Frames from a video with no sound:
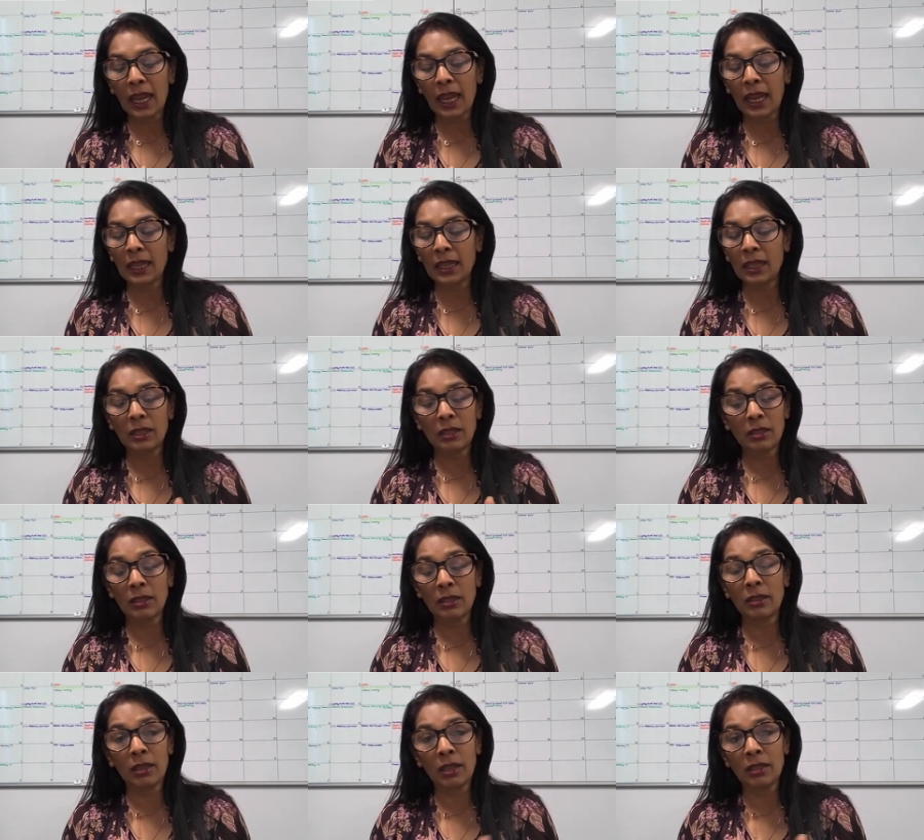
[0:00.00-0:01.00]
And
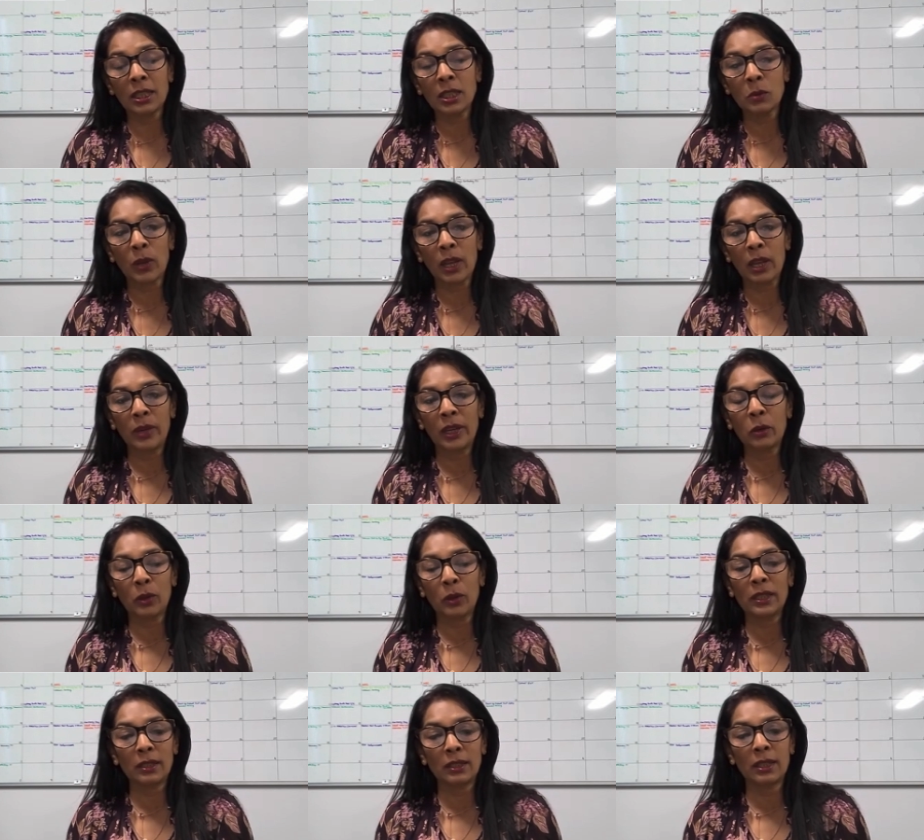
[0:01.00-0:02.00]
this is why we
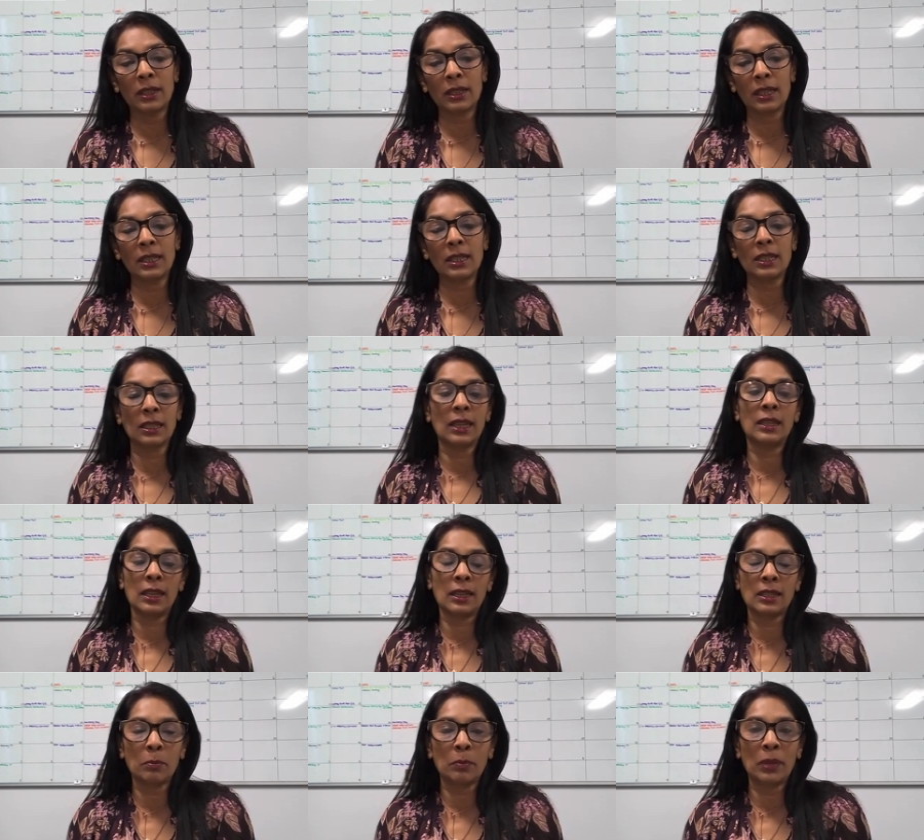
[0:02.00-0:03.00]
call it this.
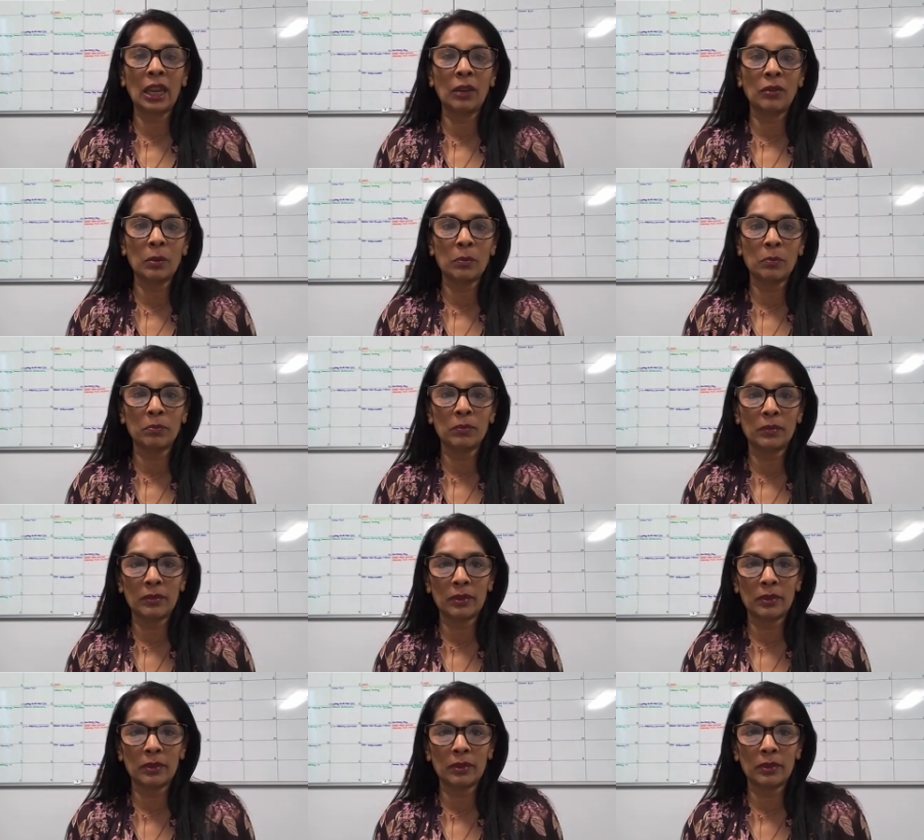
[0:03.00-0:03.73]
It's a behavior